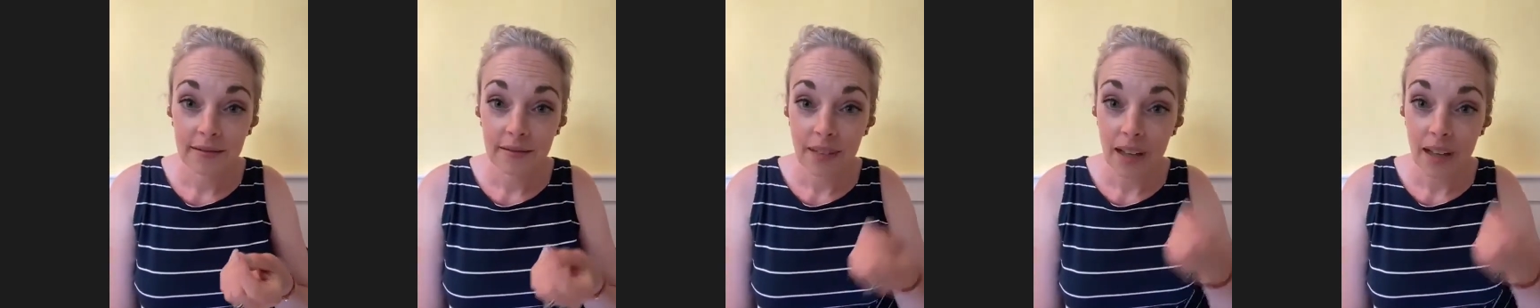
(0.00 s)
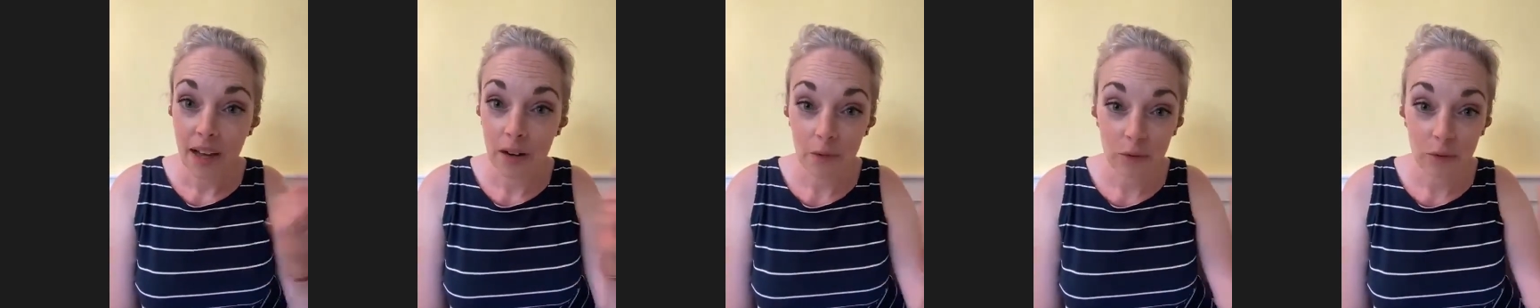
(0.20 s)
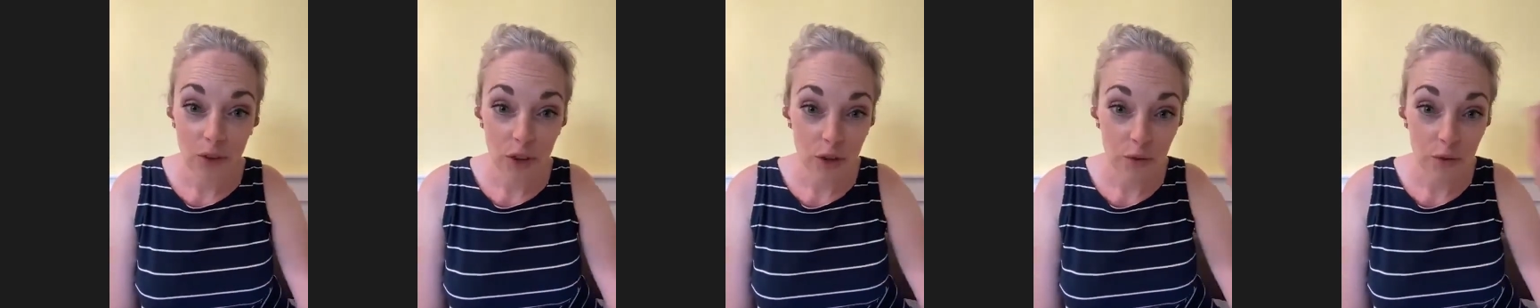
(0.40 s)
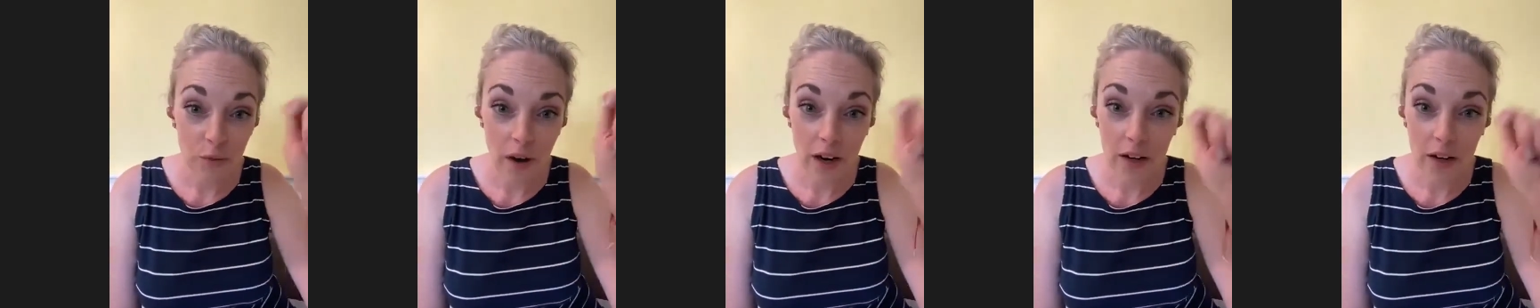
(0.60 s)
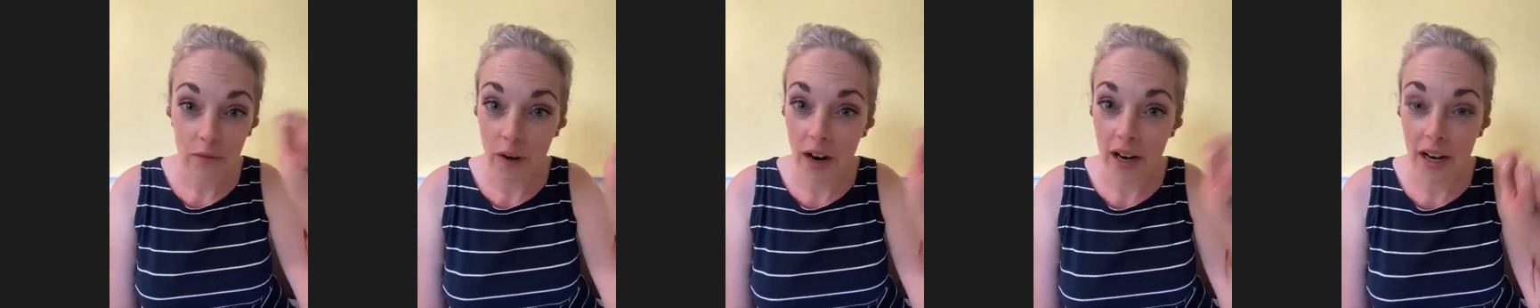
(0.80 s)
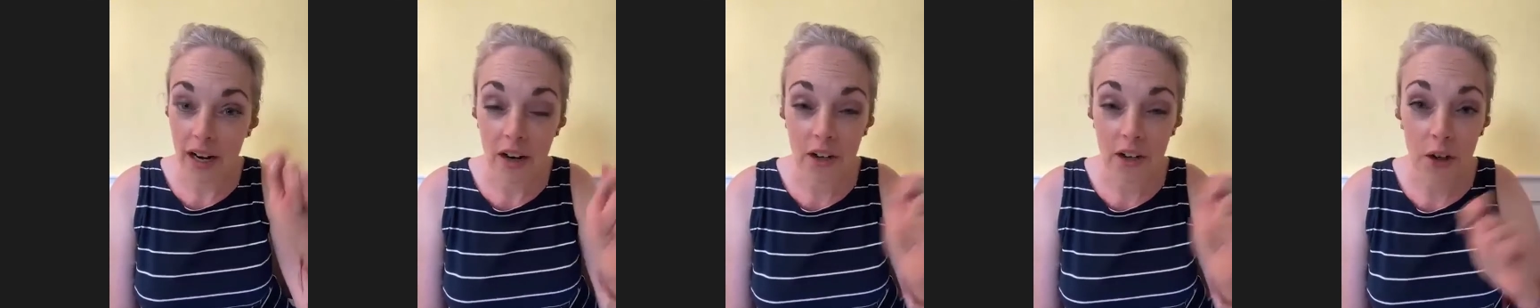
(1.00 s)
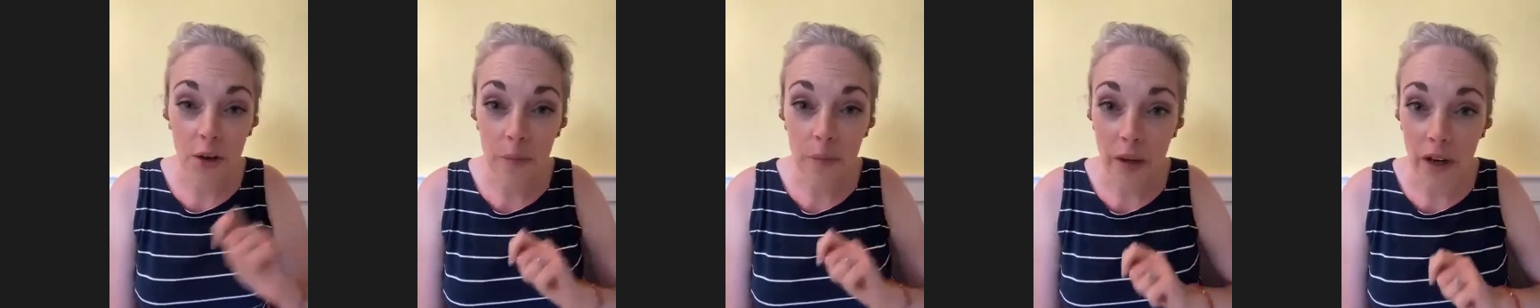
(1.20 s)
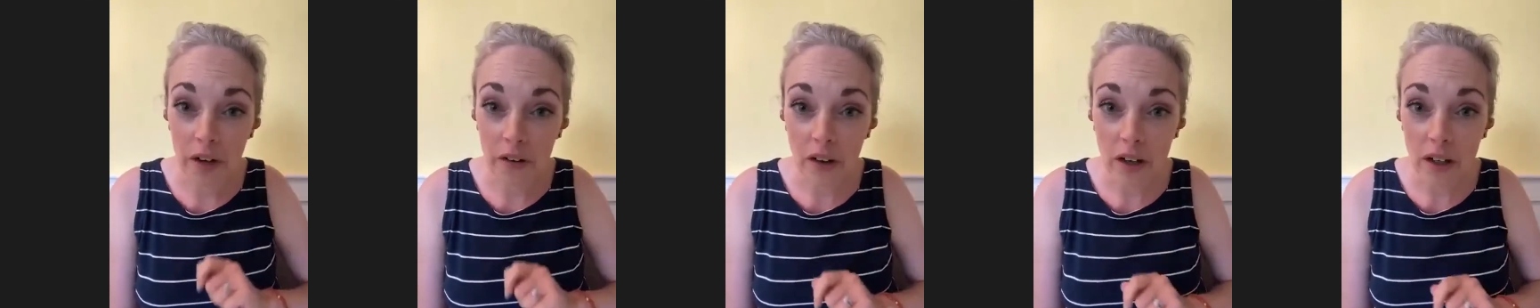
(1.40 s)
and just write on your
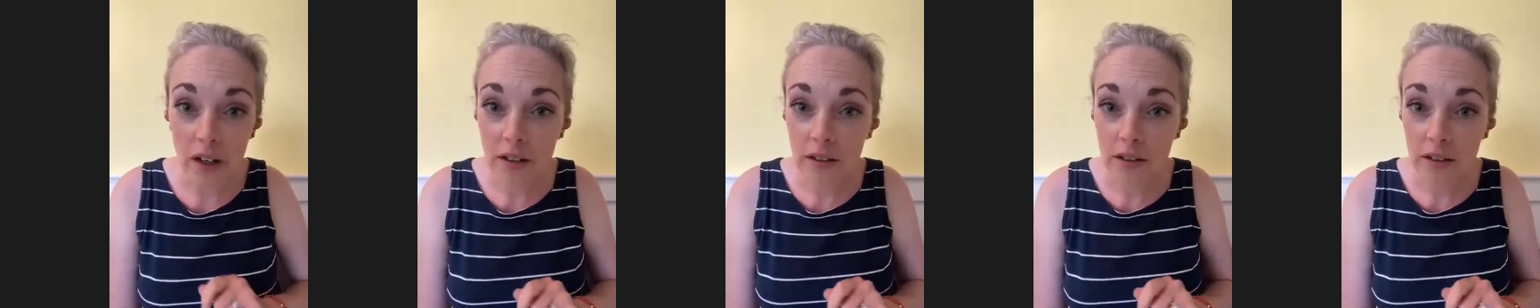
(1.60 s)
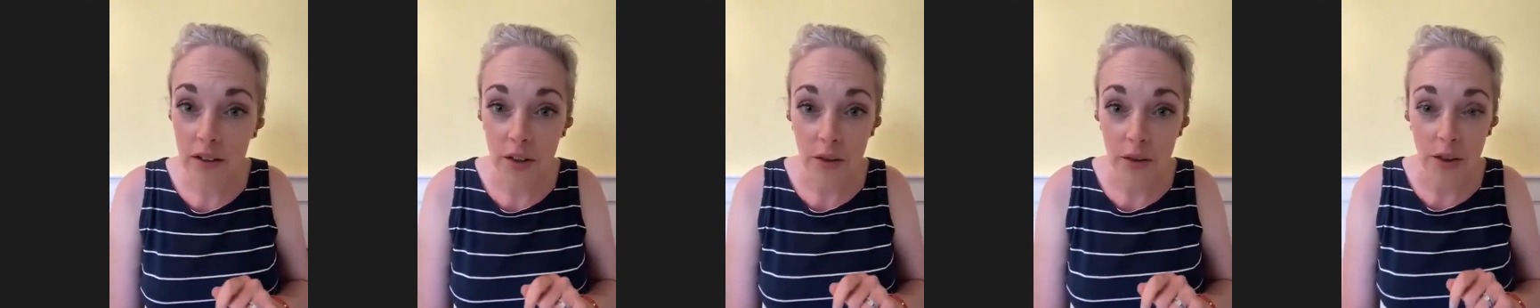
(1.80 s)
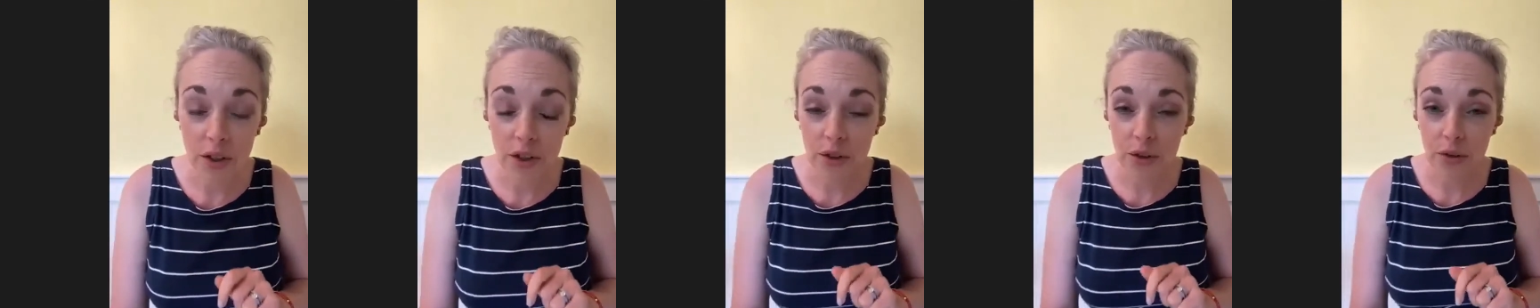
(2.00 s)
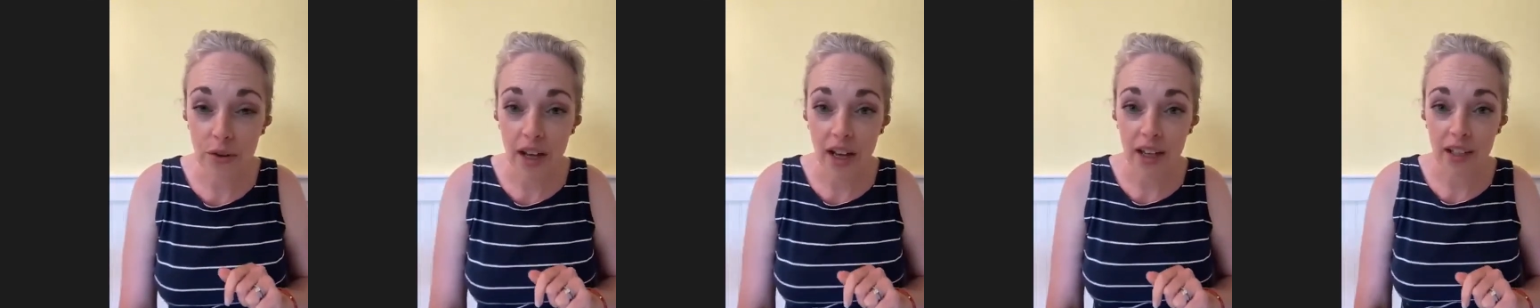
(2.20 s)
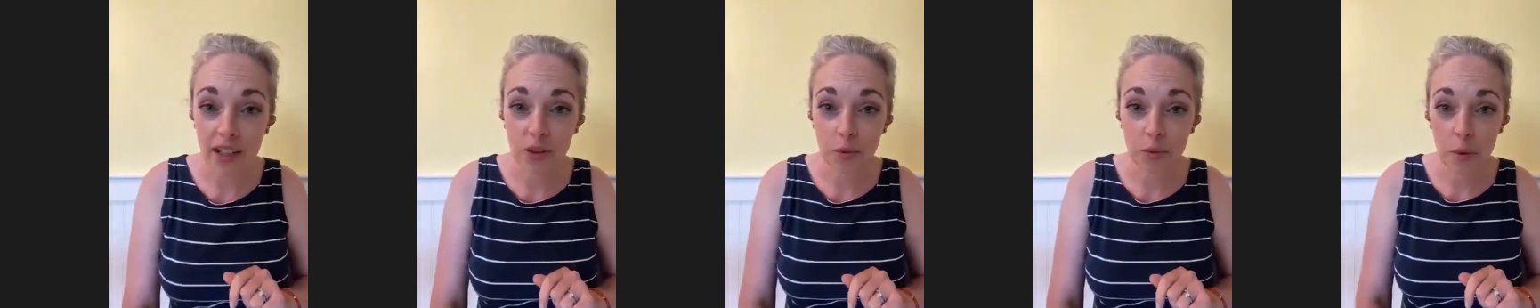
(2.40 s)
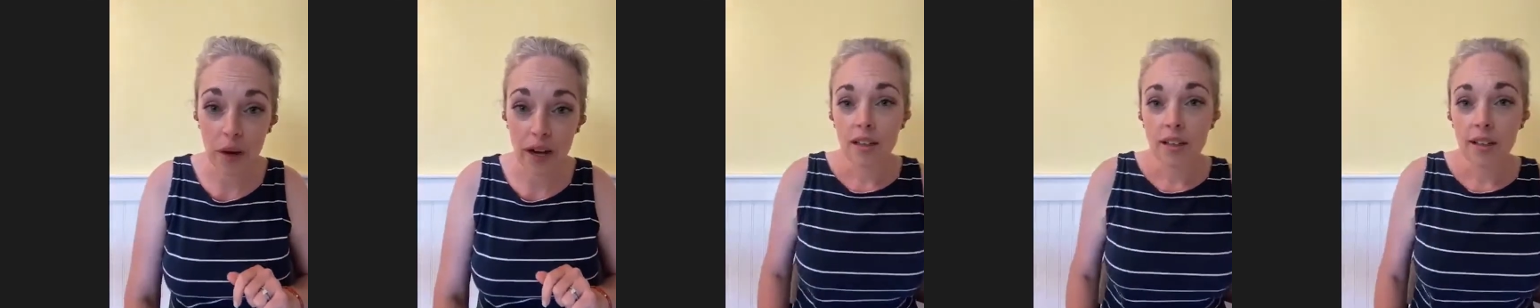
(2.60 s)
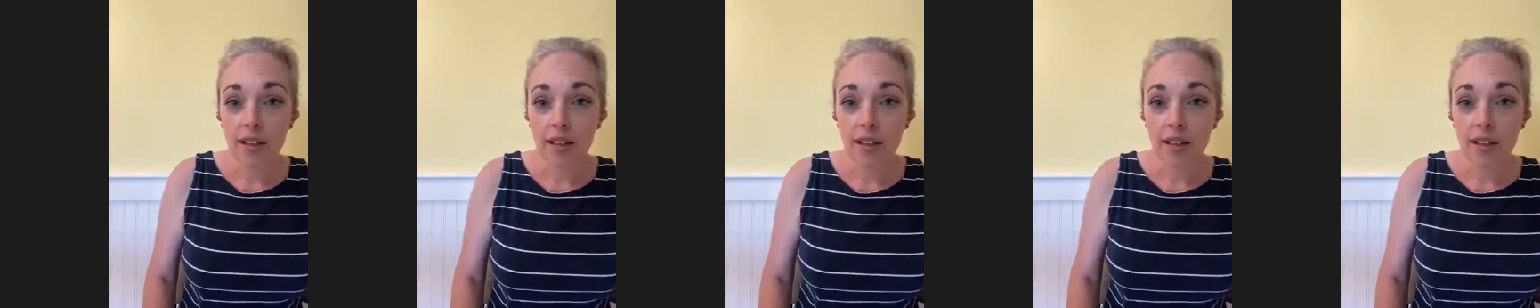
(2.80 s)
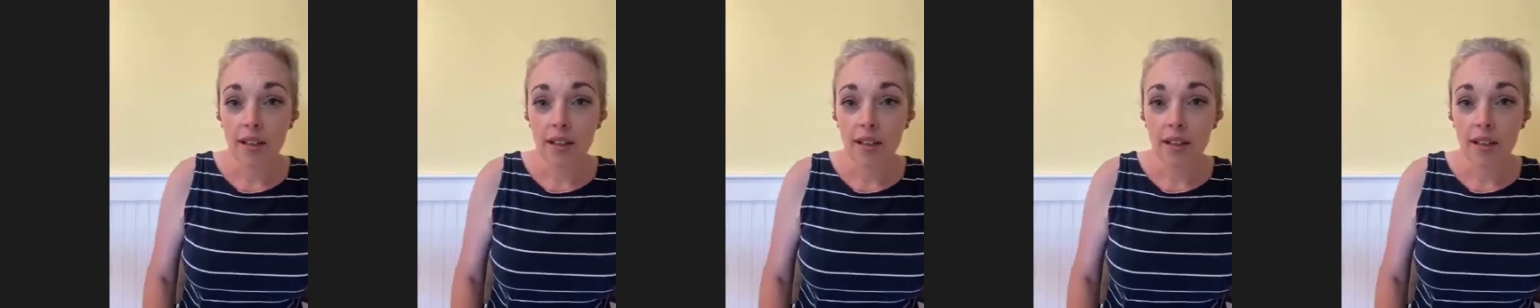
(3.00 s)
mirror. You can do that as well.